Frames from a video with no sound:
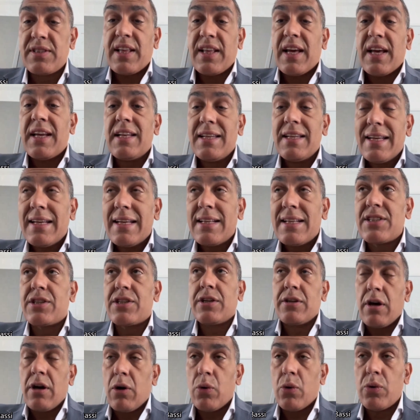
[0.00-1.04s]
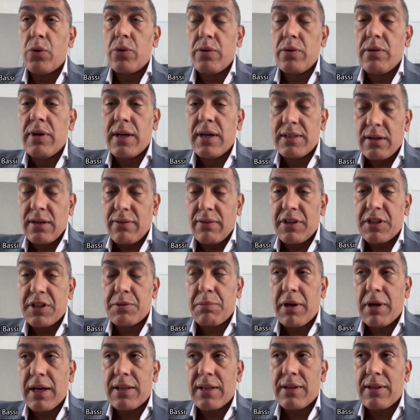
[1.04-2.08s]
So they need to know, as I've
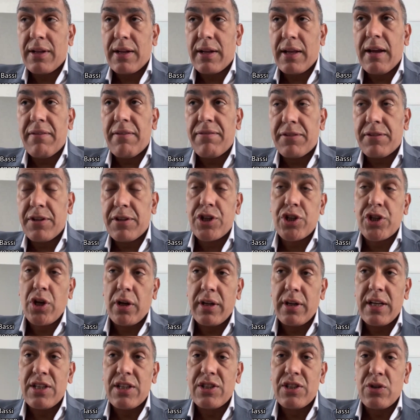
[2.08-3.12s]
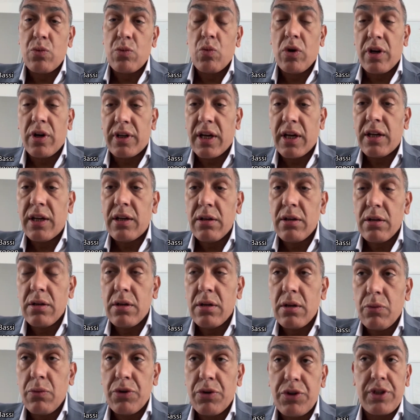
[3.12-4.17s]
explained, that if the shunt isn't working,
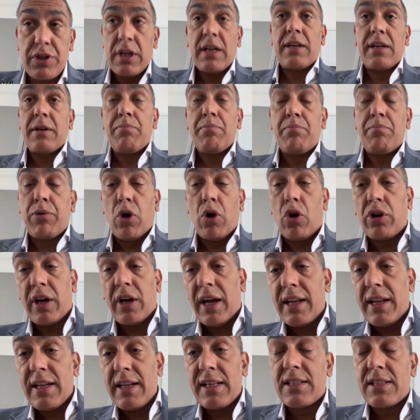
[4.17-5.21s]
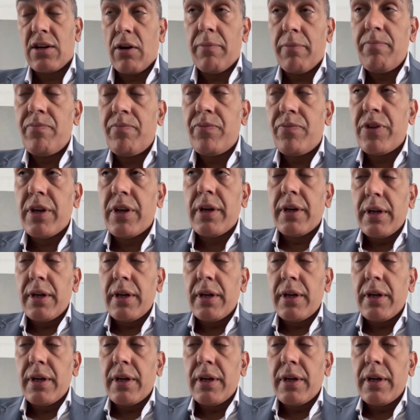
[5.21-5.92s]
which it can block at any time,